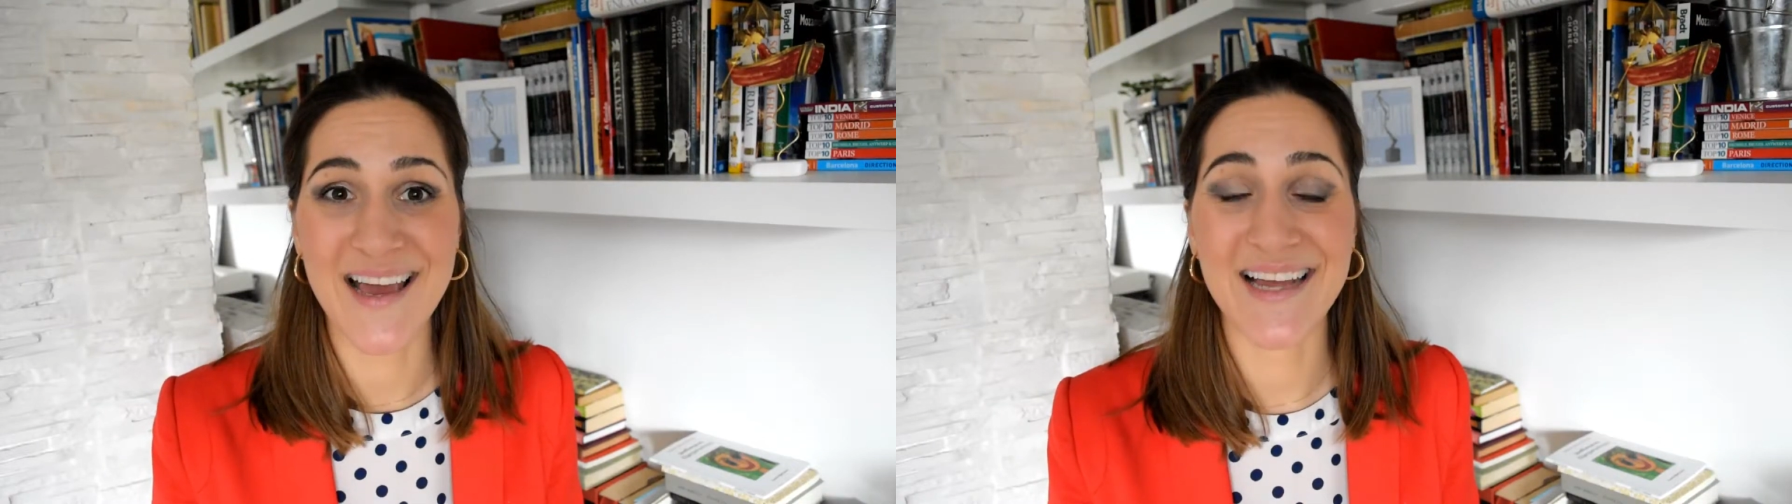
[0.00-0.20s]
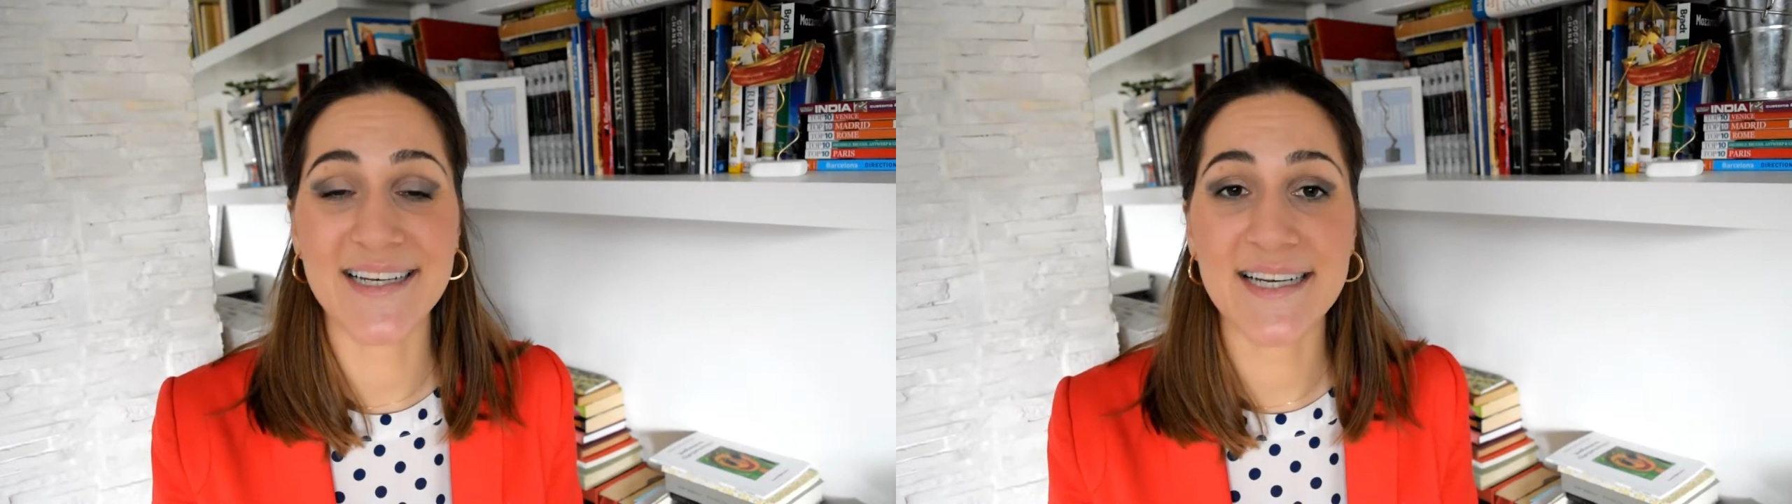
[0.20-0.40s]

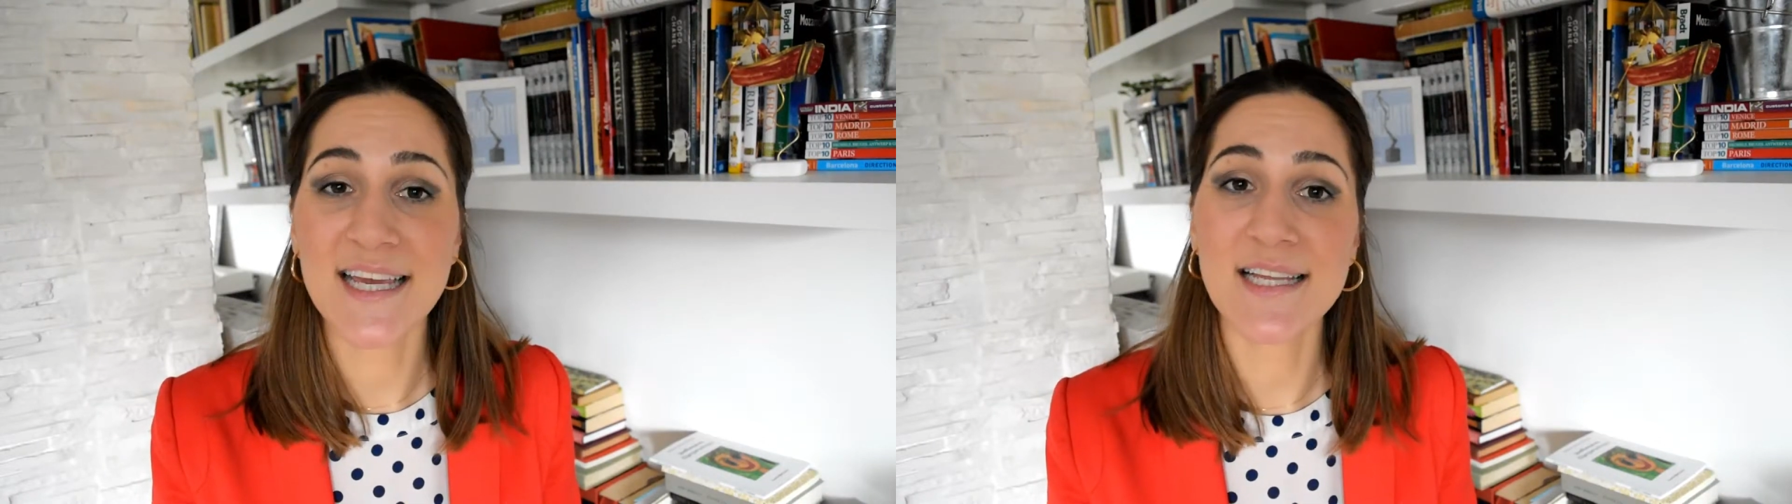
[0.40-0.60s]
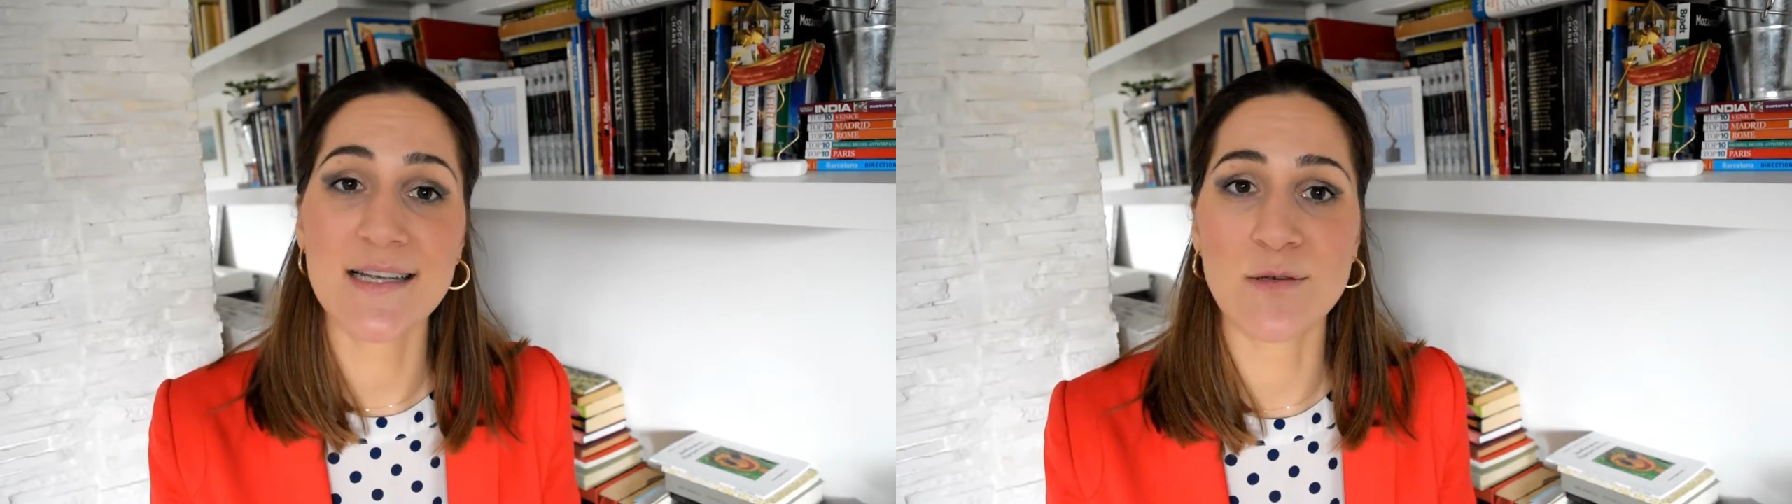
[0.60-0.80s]
and
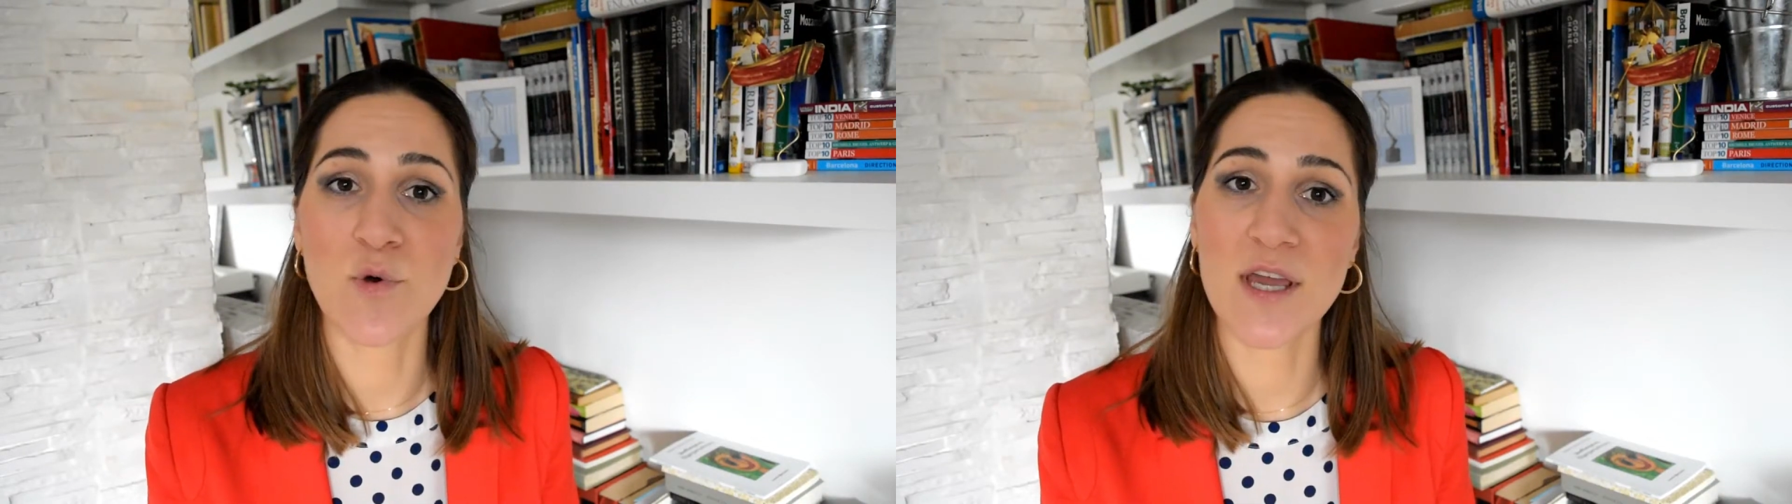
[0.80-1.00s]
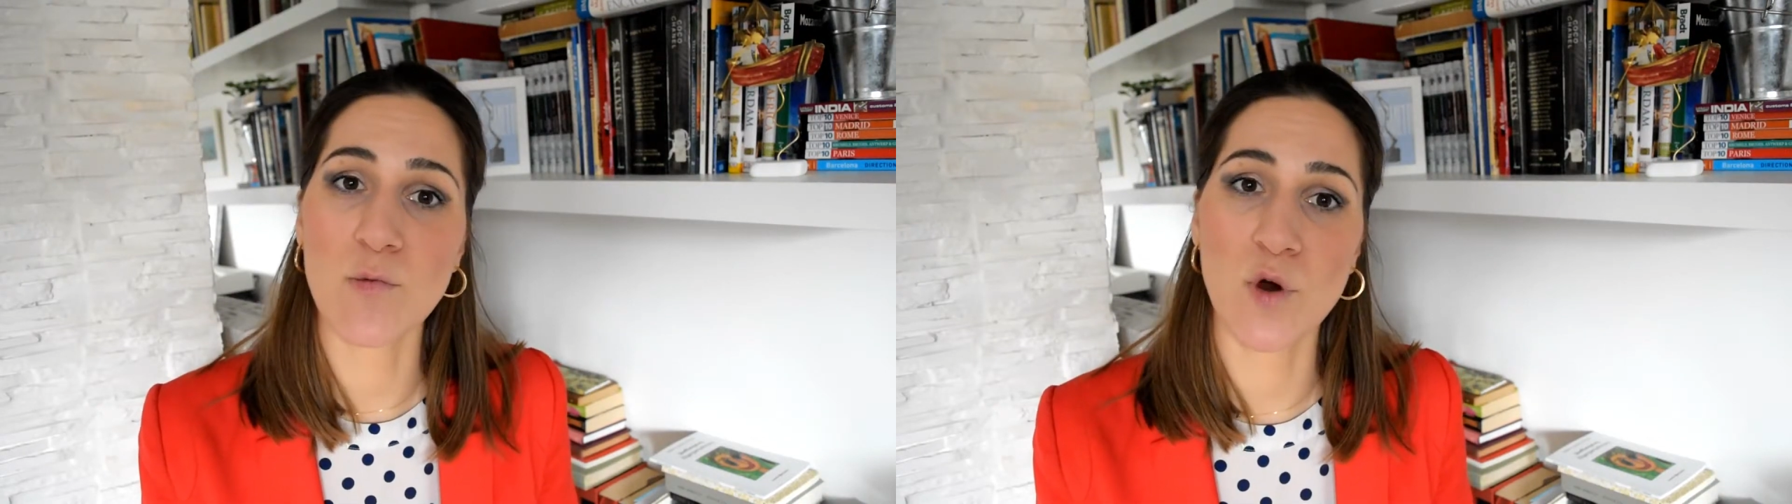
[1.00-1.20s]
lead it
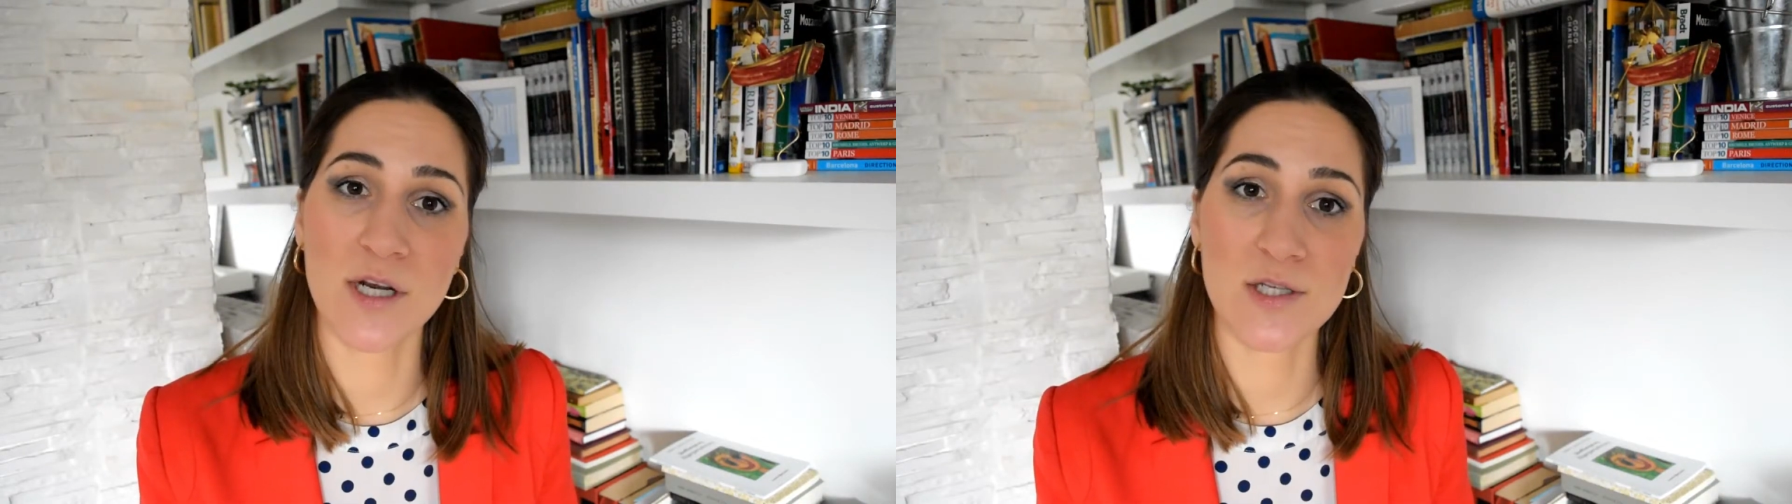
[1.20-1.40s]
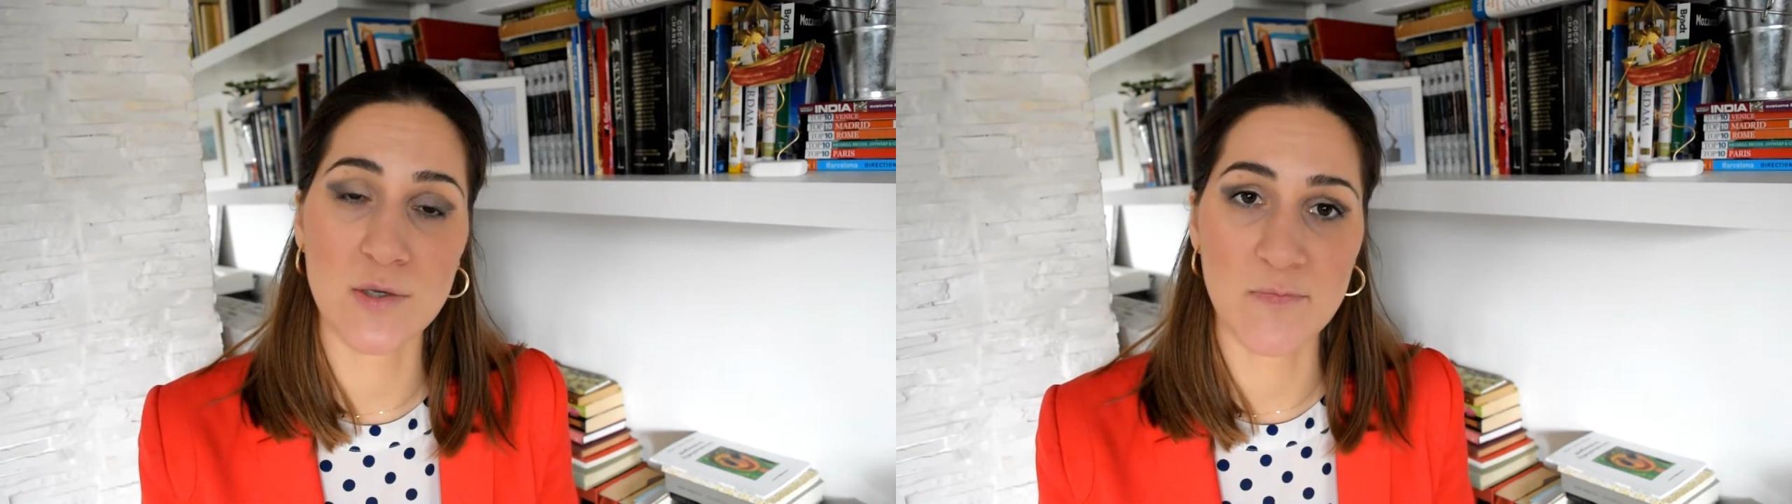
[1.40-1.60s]
where you want
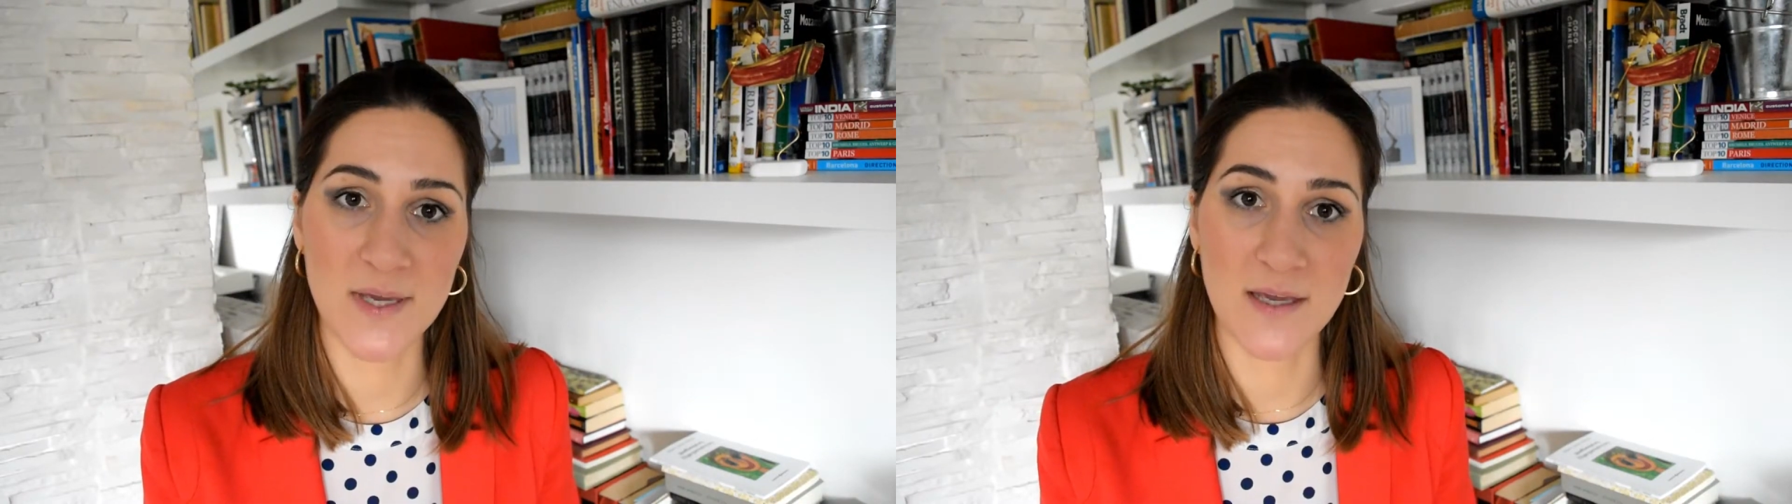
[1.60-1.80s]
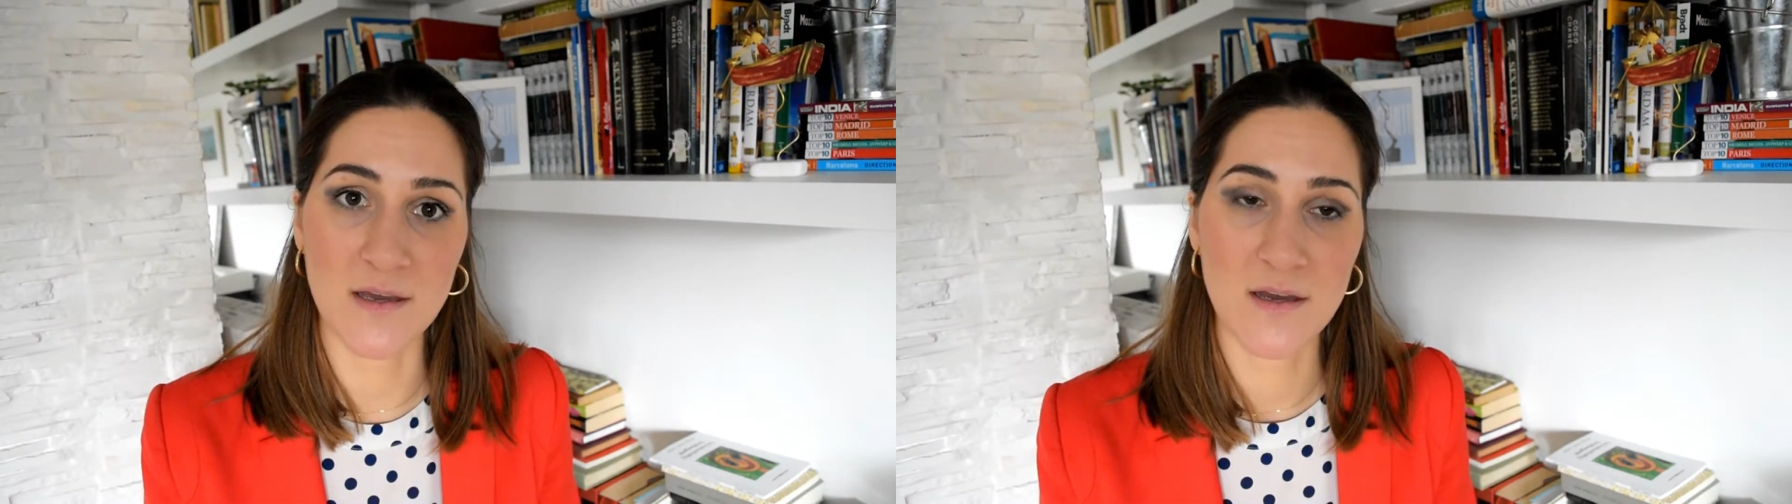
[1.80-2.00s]
it to
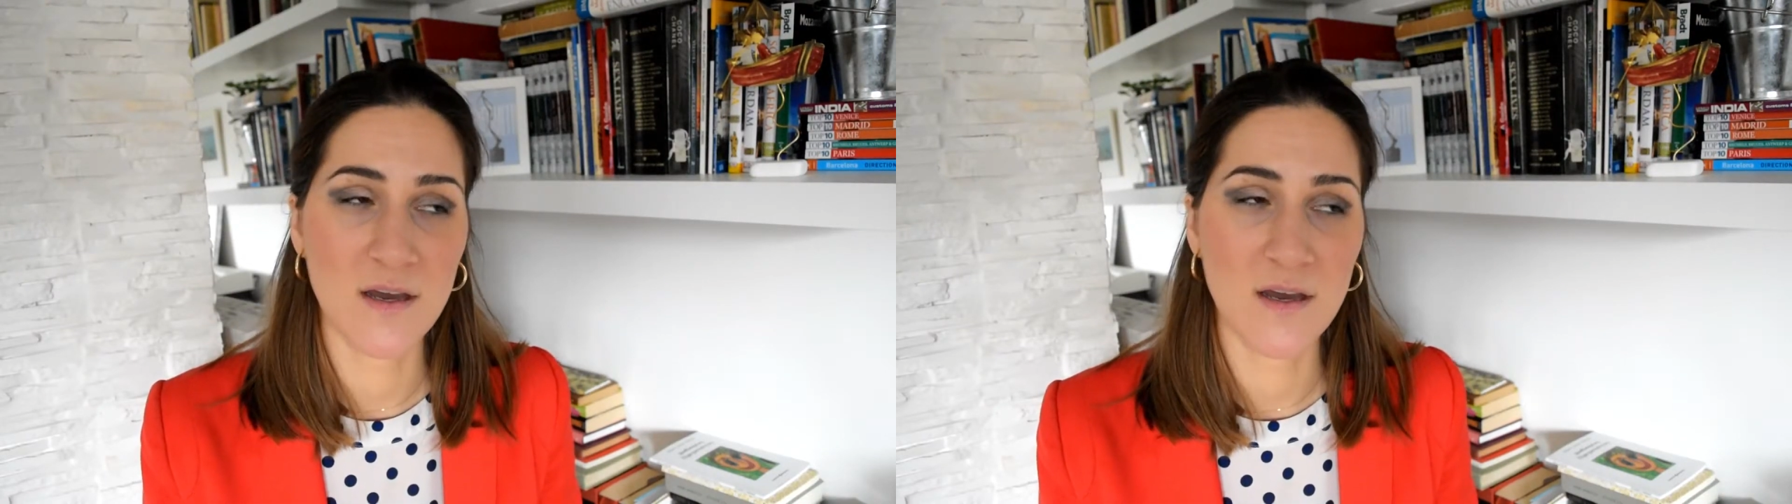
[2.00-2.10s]
be.